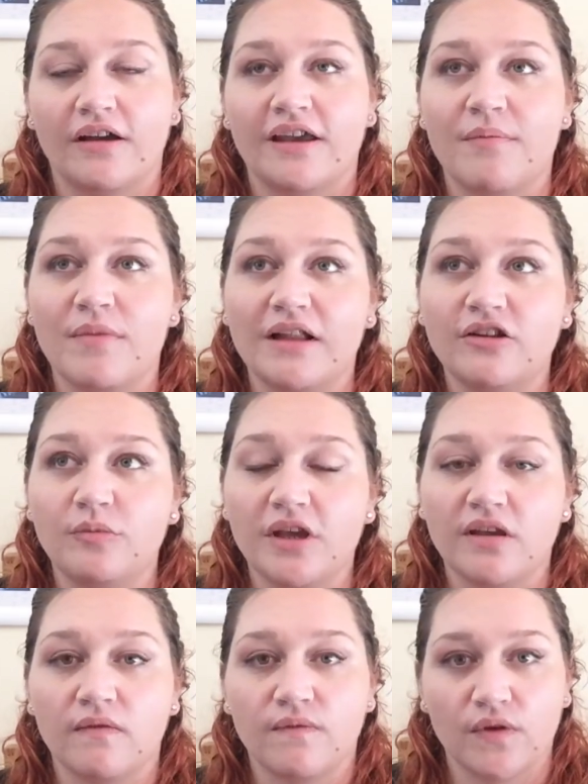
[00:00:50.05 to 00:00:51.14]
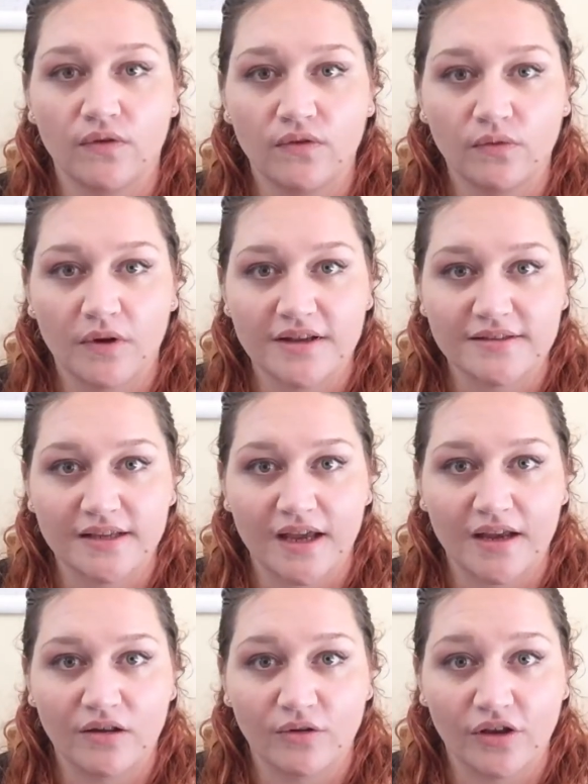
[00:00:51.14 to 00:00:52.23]
can be a little bit confused when I
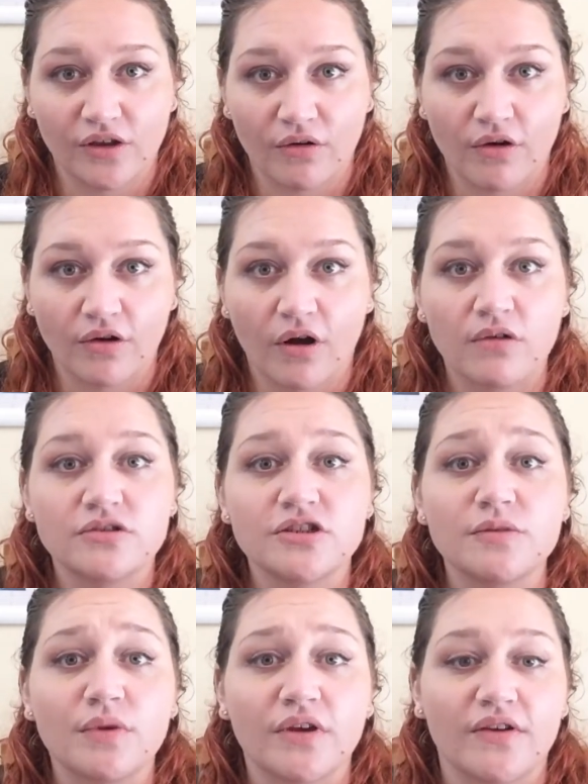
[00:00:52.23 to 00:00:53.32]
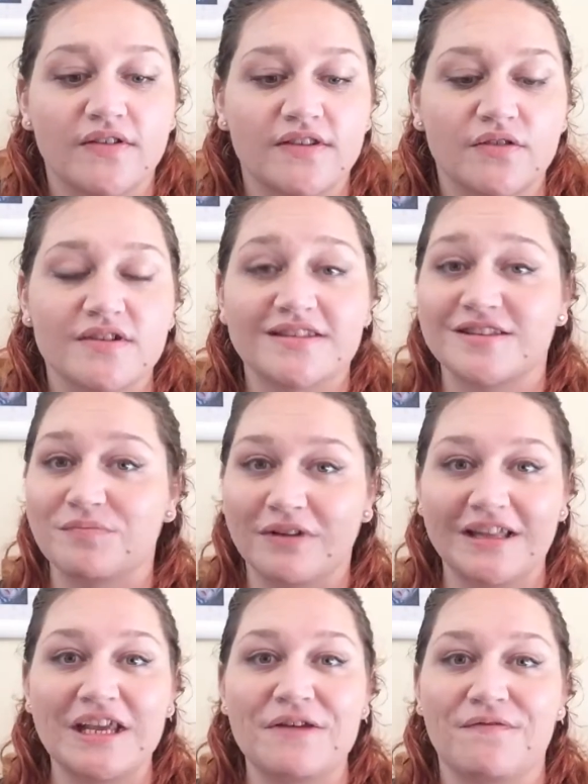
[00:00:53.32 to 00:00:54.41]
say look at your own culture, because there is this
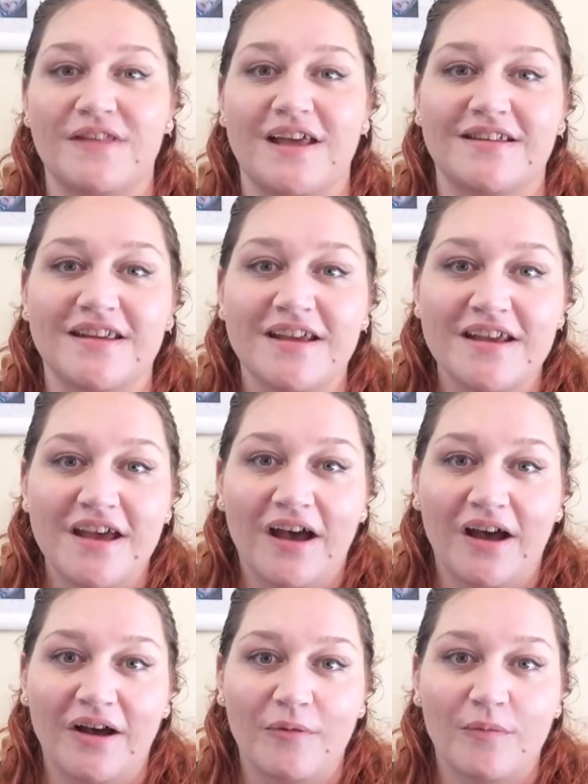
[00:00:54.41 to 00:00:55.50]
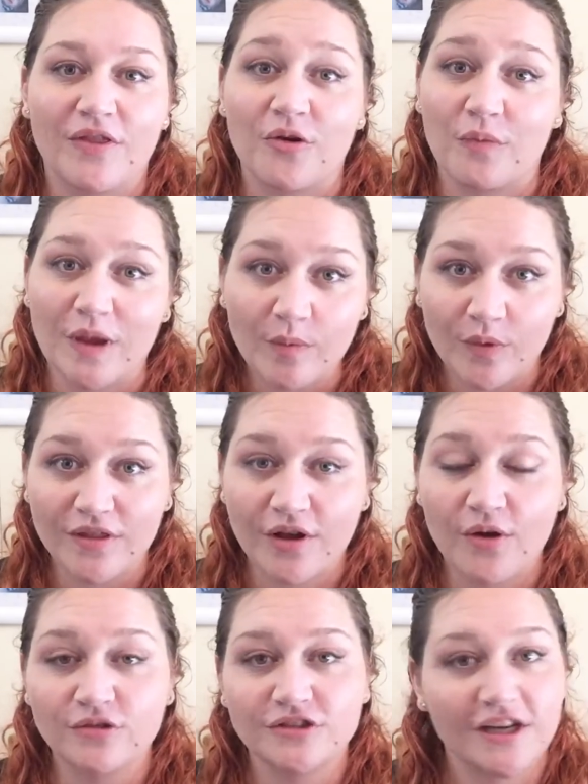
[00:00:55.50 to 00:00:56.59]
belief that there are people with
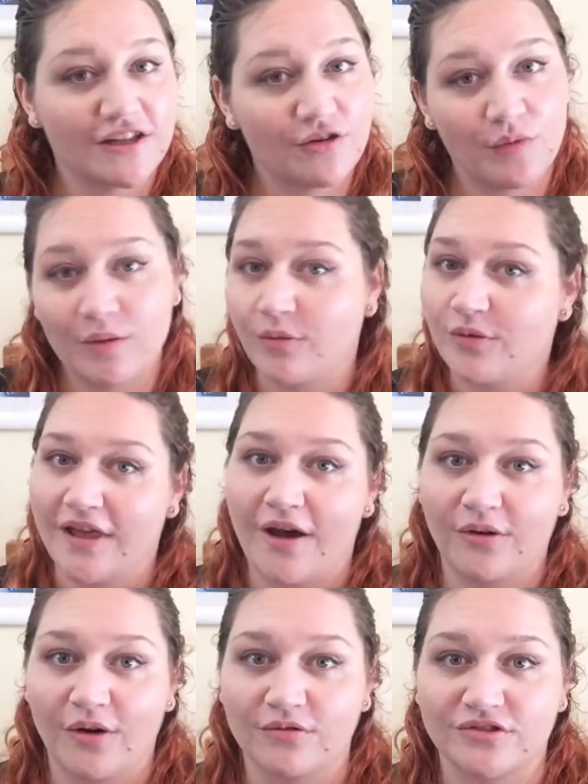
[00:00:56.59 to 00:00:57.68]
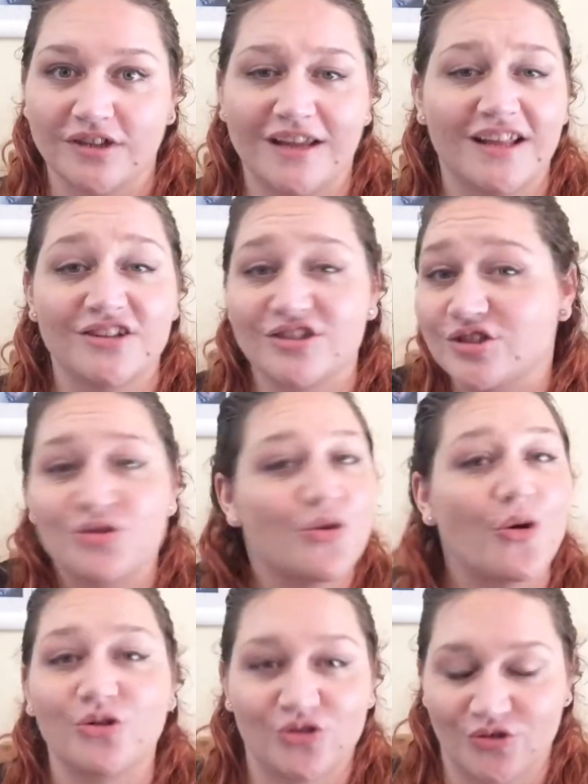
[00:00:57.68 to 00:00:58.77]
culture and there are people without culture, and that's just
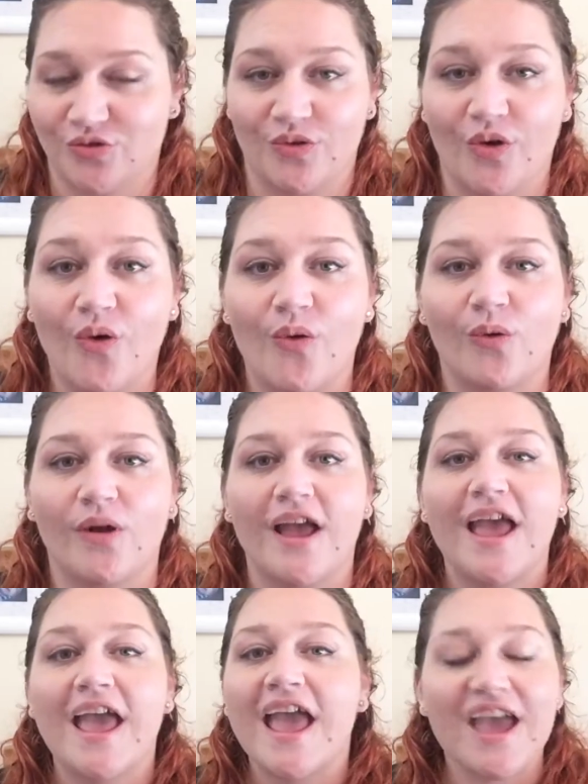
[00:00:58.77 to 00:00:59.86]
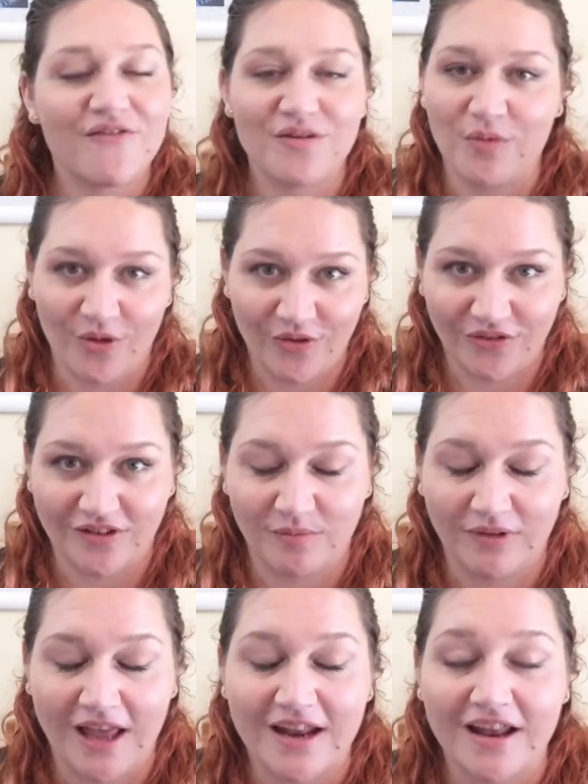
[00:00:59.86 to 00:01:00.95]
not true at all. Every person on the
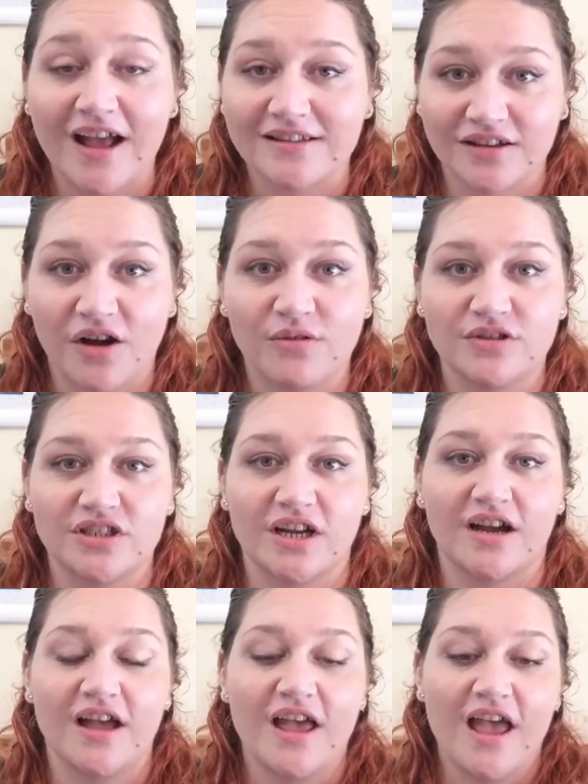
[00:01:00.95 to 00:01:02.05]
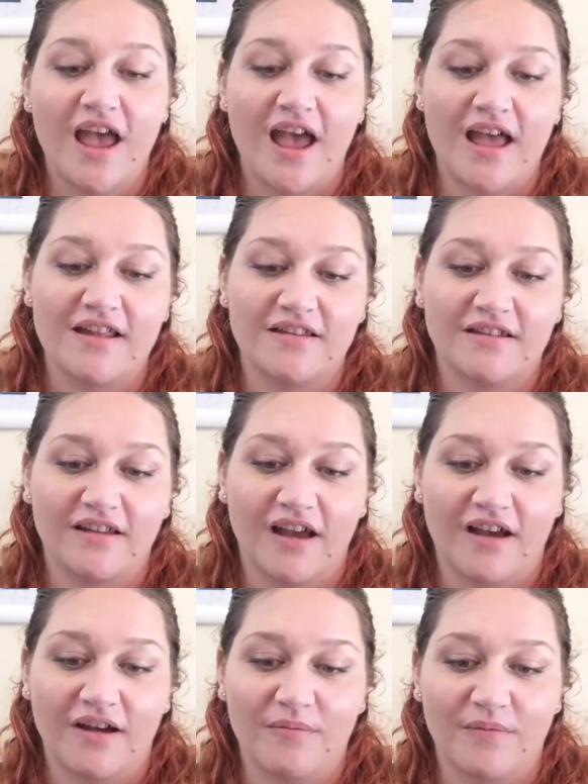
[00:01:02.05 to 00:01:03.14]
planet has culture, and
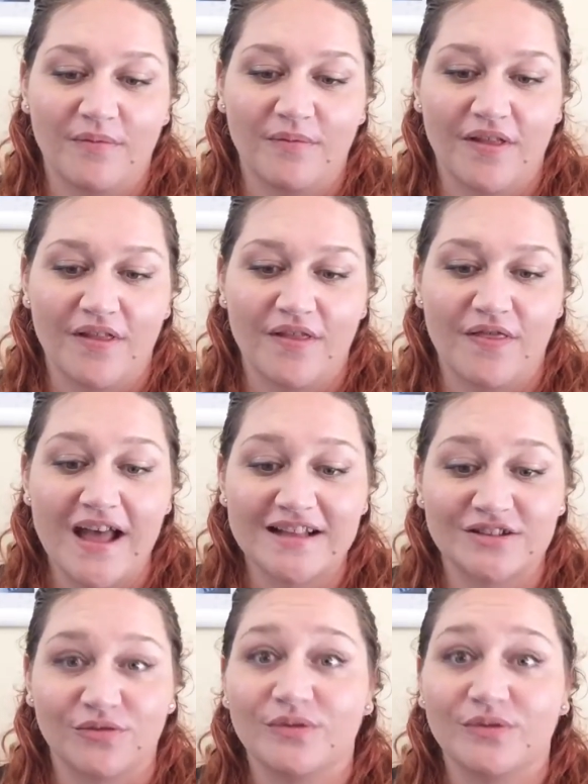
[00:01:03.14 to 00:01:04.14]
that's a